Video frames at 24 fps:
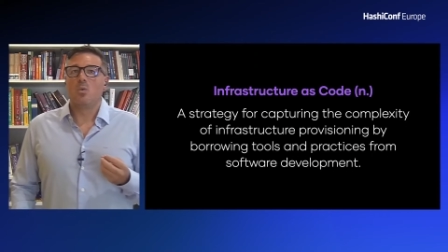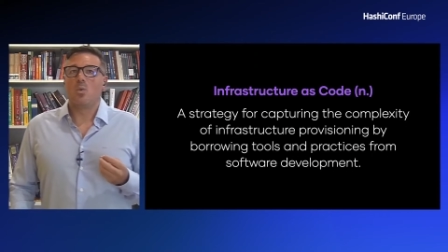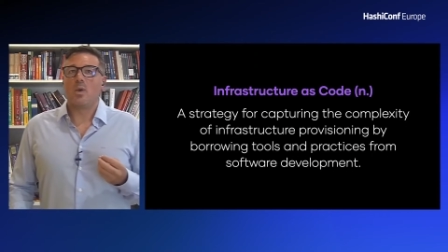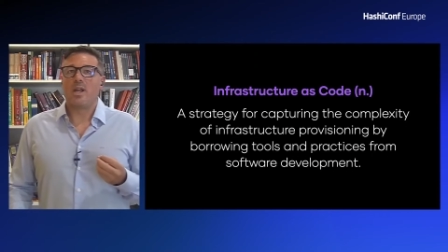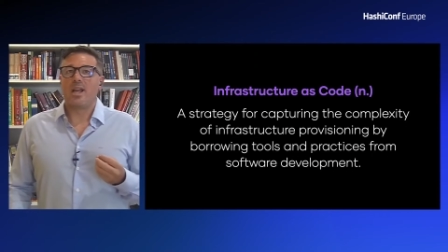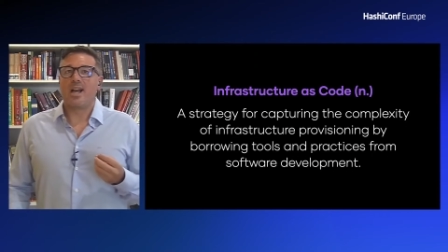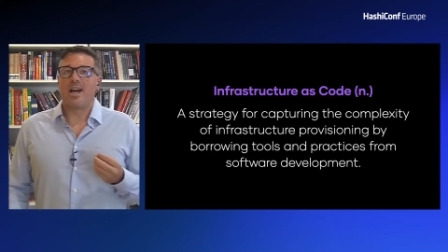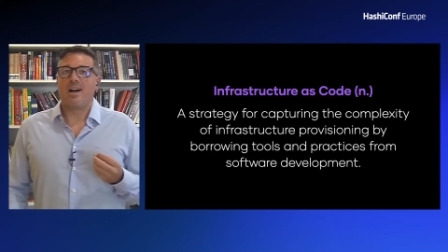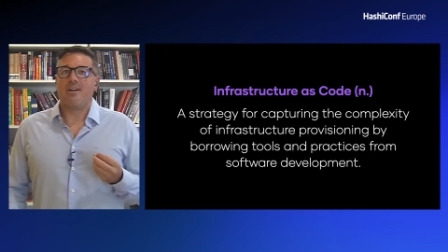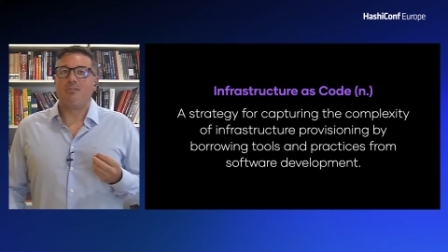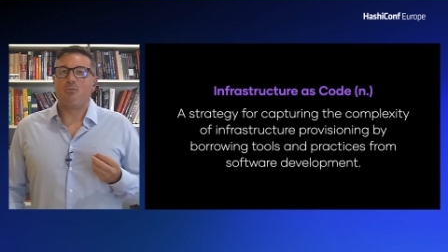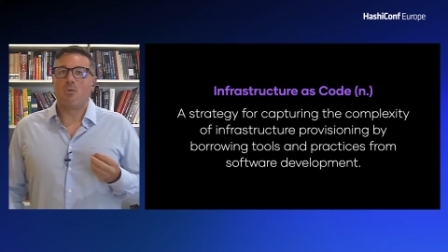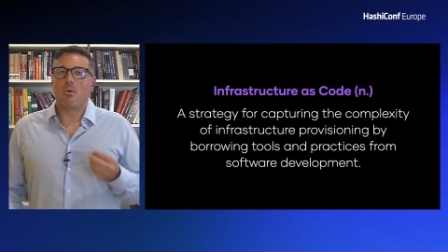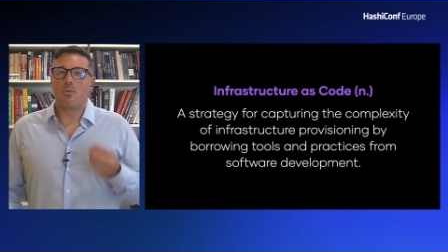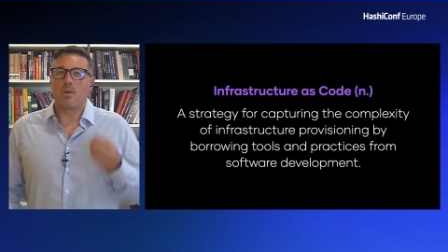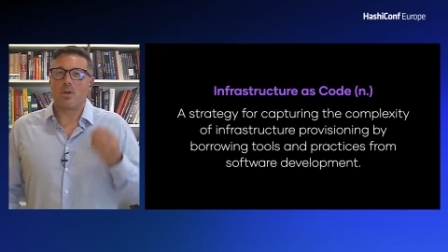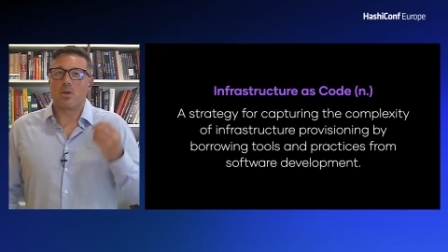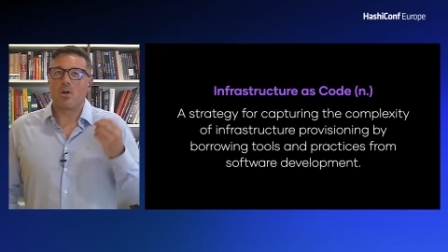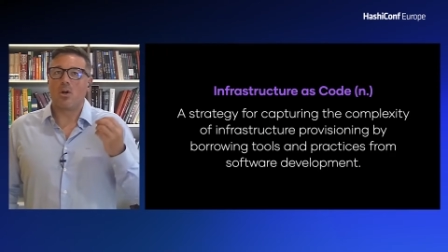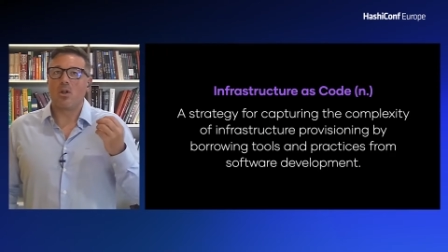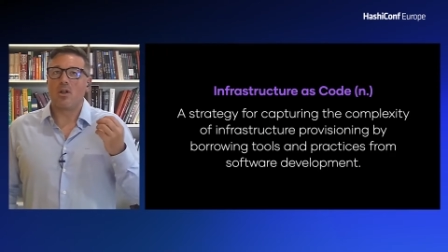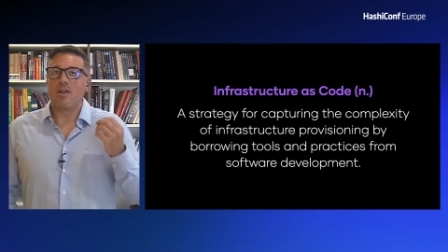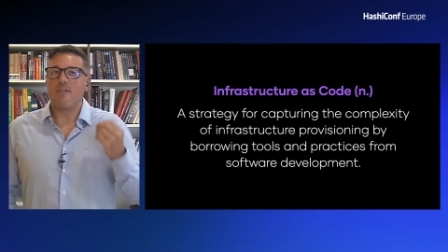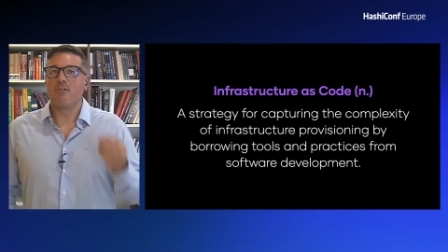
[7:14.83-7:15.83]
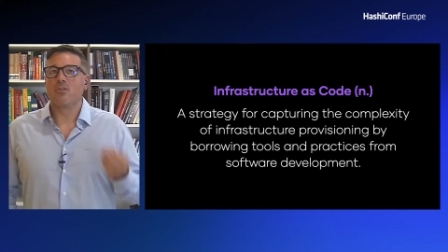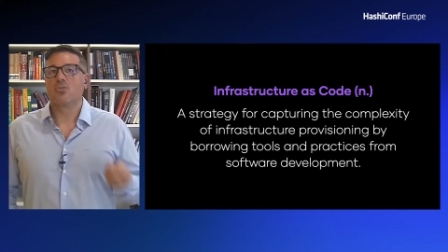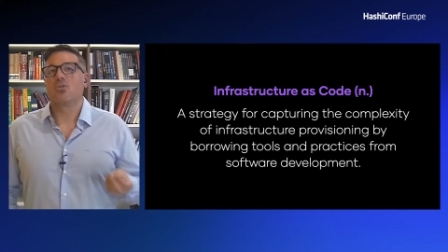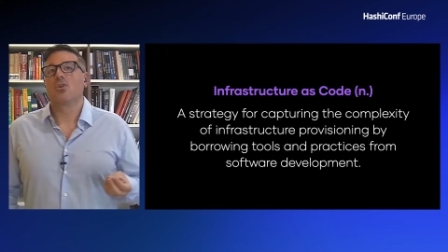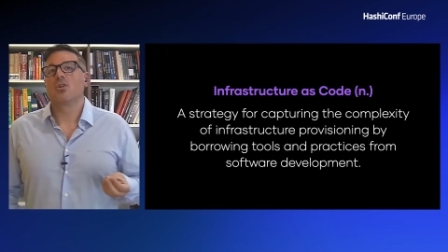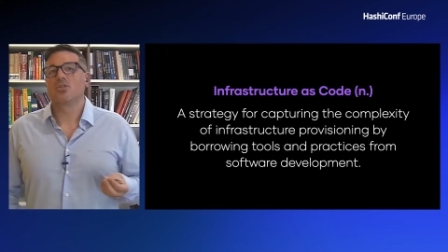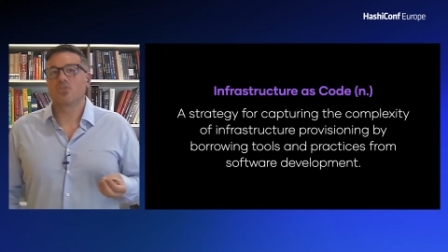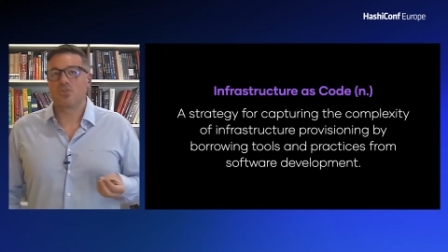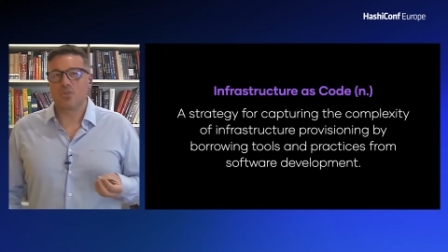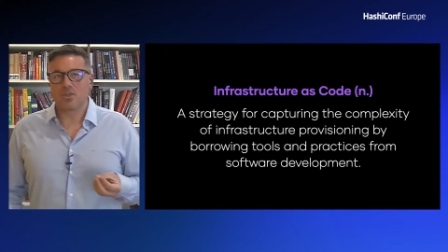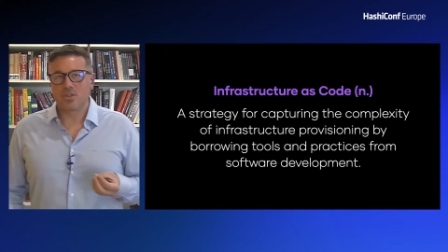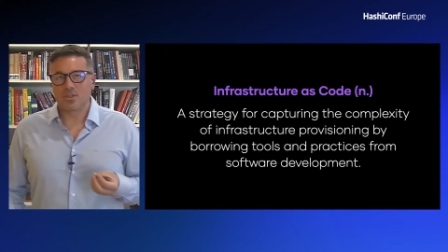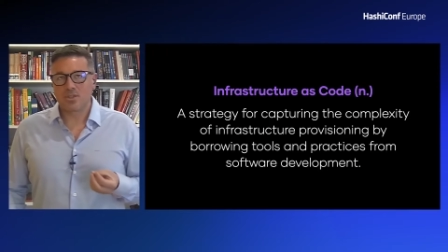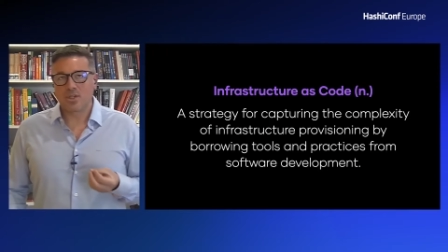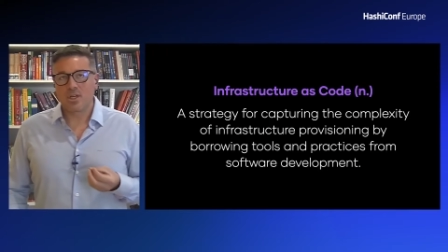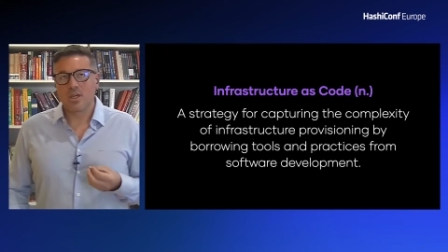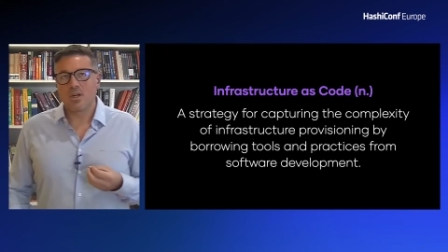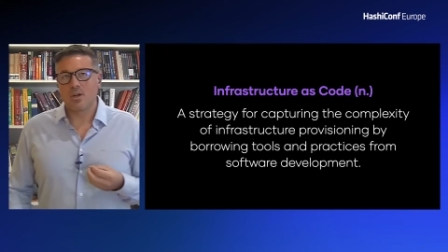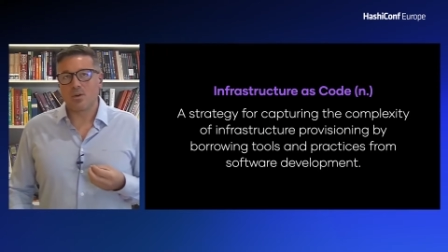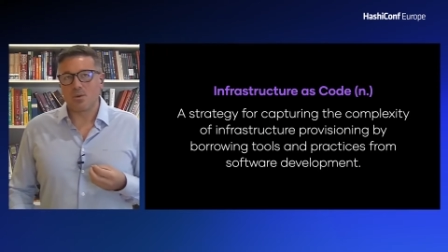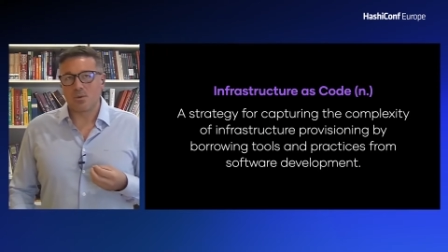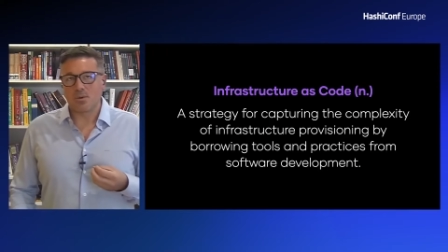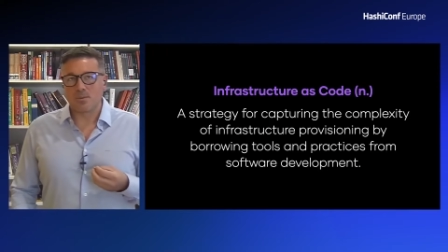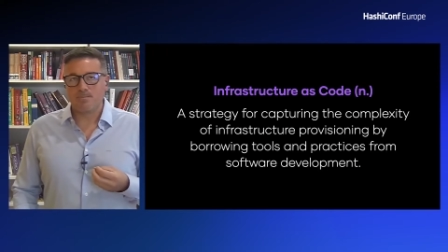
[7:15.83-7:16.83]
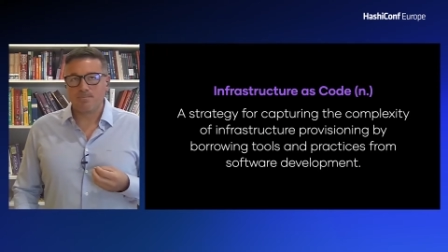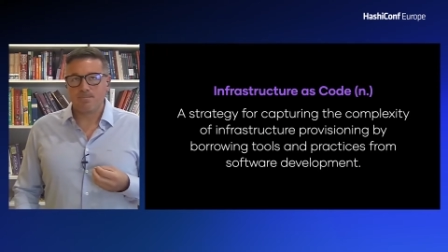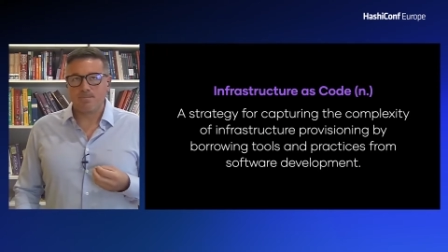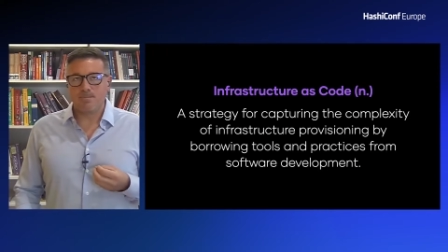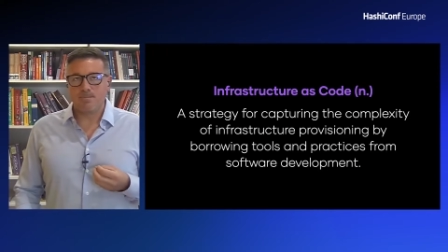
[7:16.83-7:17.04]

we have what we call infrastructure as code.